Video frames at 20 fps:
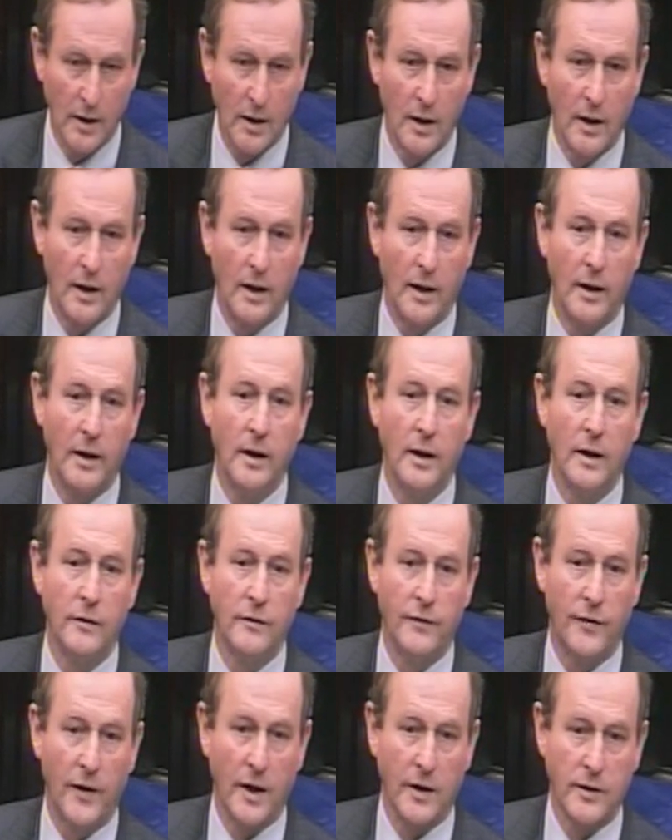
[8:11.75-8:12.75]
Uh, in
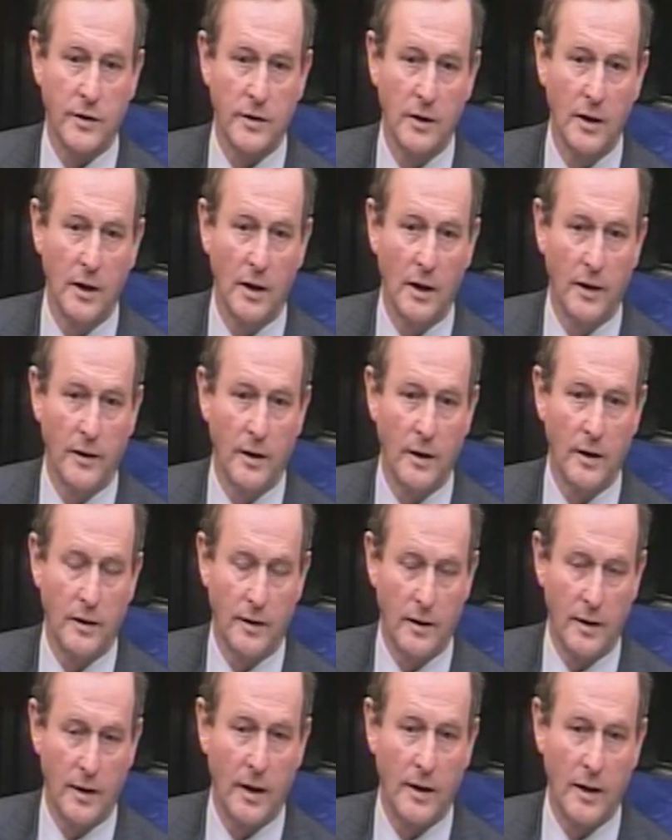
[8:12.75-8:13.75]
fact, the,
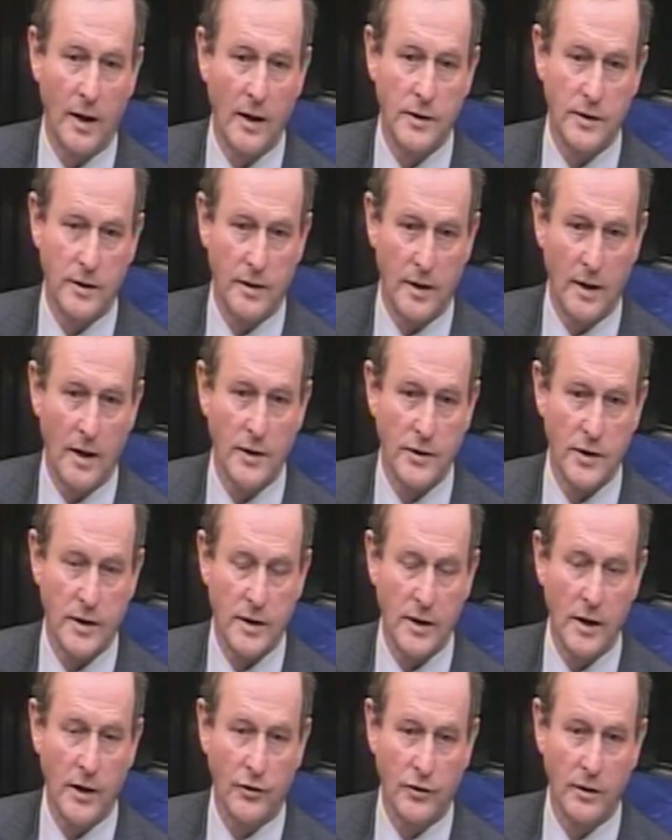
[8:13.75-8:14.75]
the, leg the,
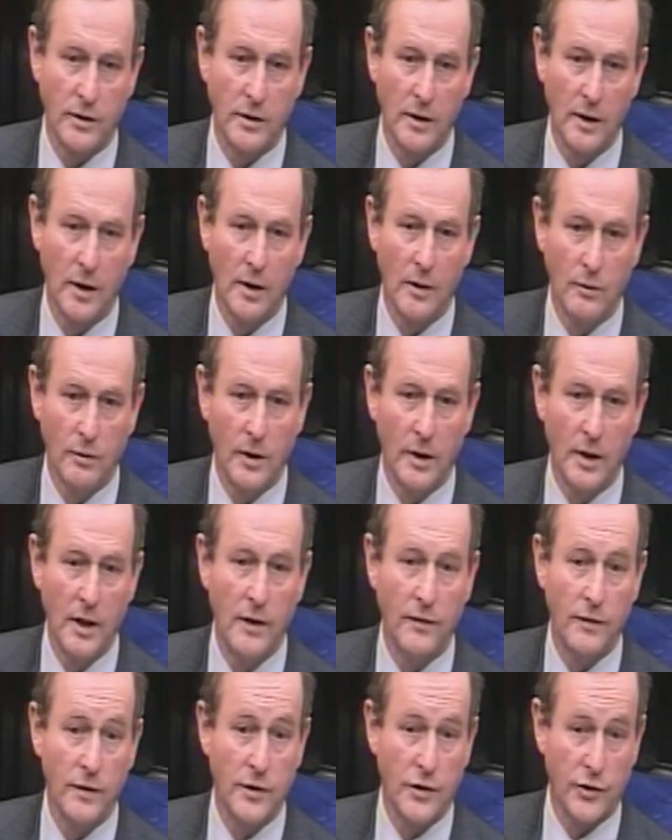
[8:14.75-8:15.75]
legislation will
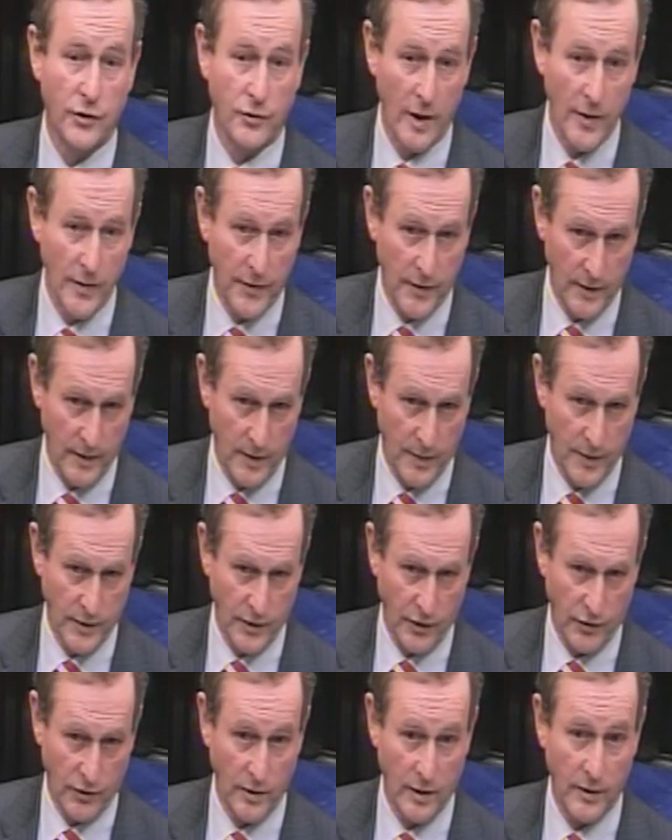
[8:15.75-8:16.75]
even strengthen the
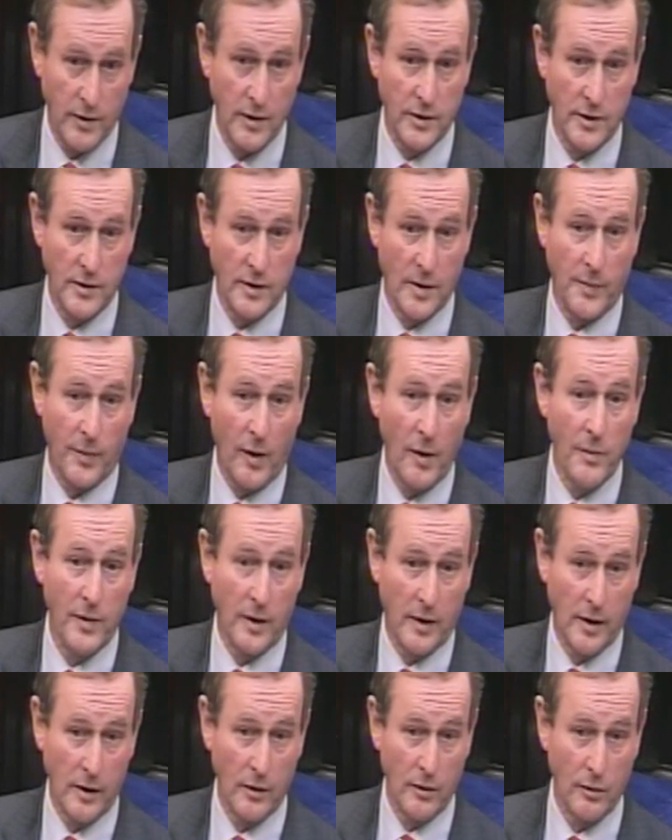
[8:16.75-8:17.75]
position that this is a
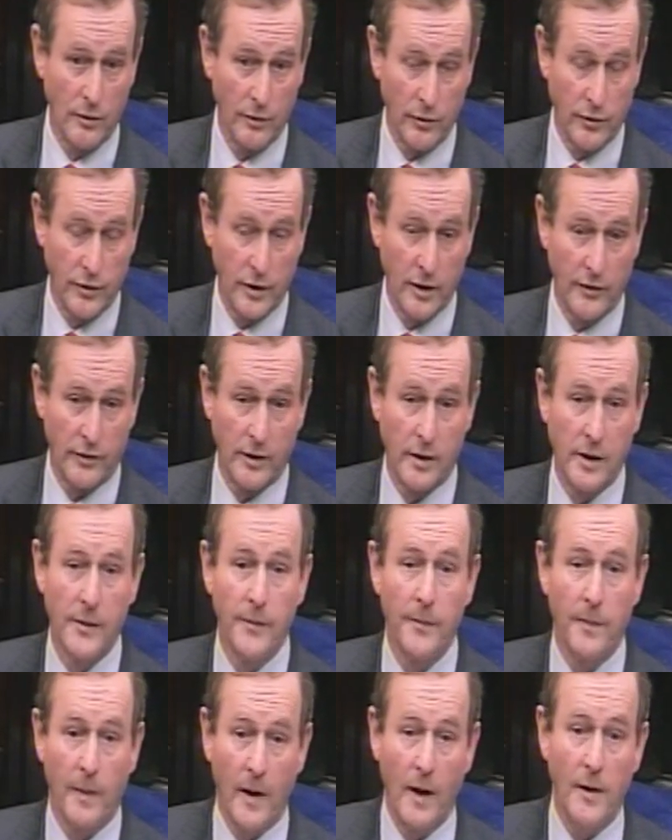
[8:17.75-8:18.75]
publicly owned utility,
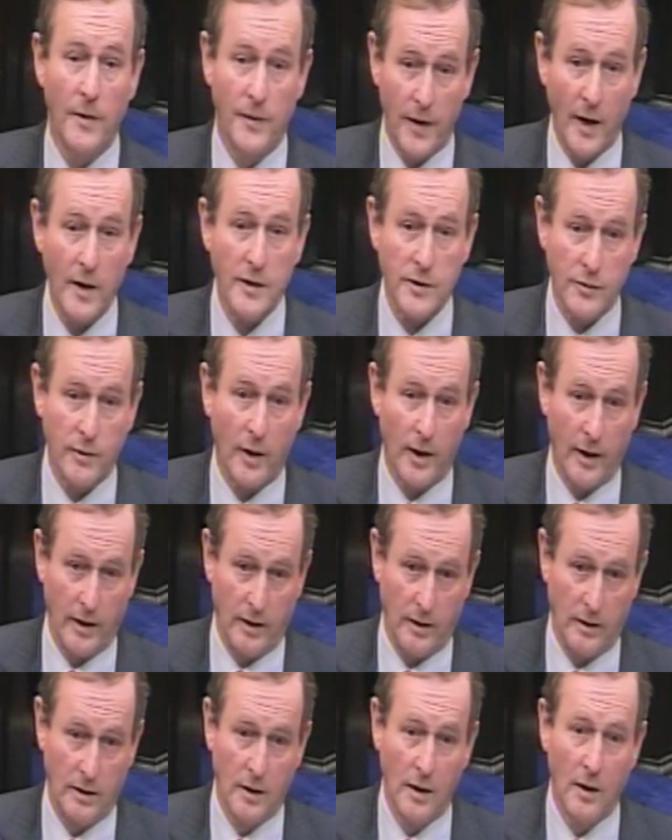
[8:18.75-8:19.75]
and that's why
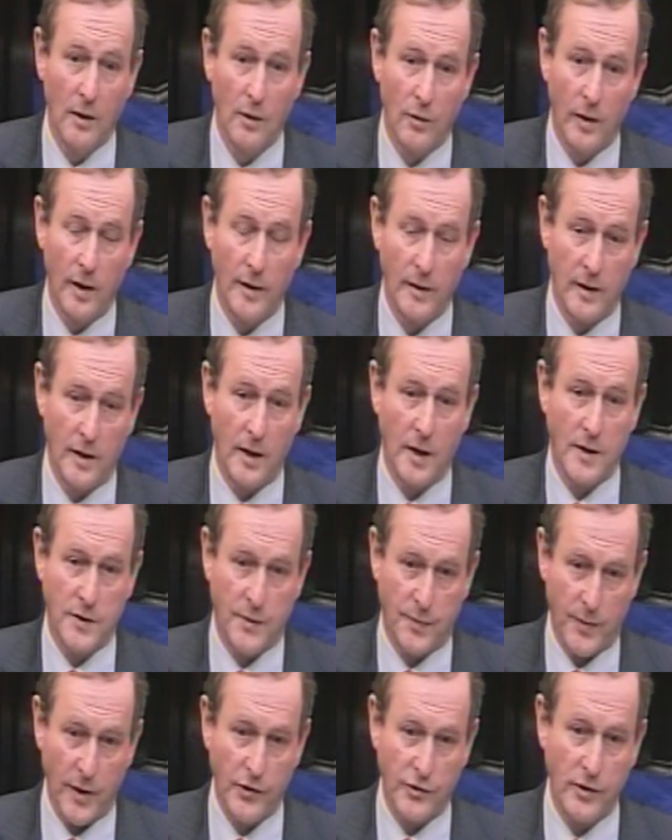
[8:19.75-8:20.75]
when the
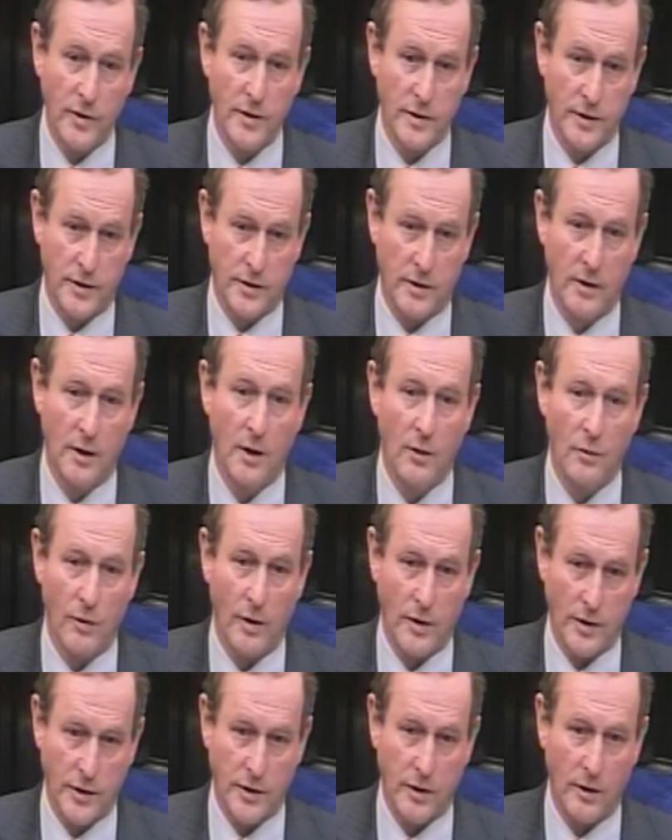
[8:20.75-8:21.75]
expressions
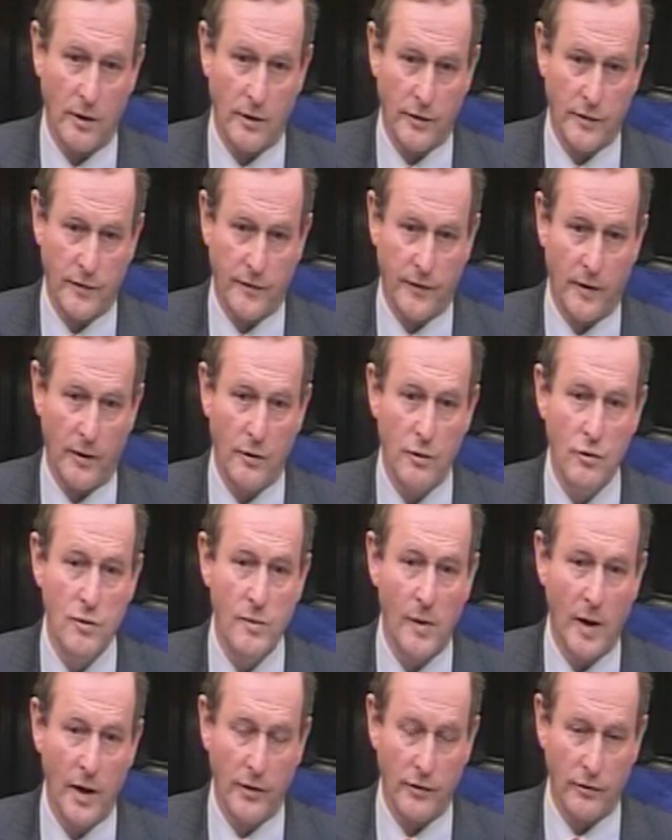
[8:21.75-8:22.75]
were sought for who
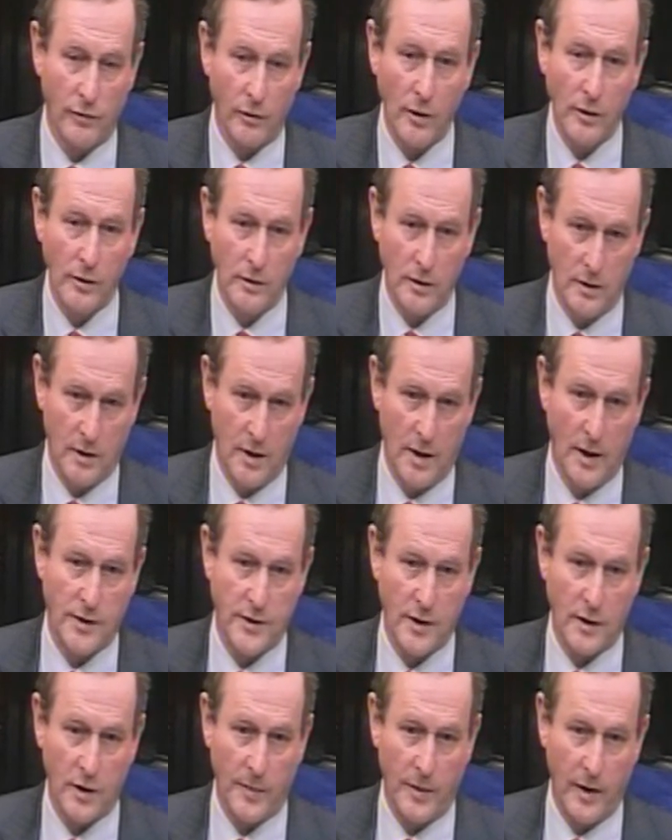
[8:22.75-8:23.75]
might run and
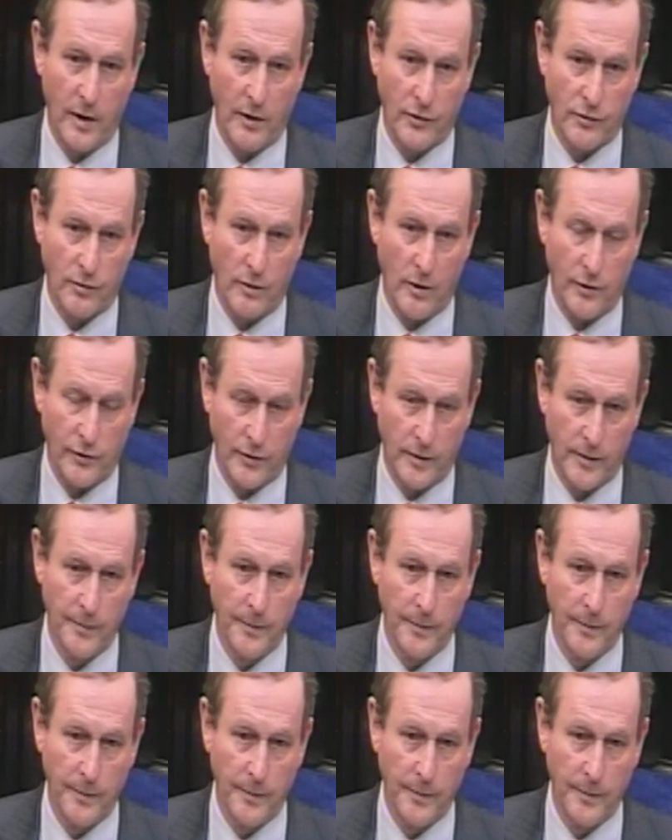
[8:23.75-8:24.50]
set up Irish Water,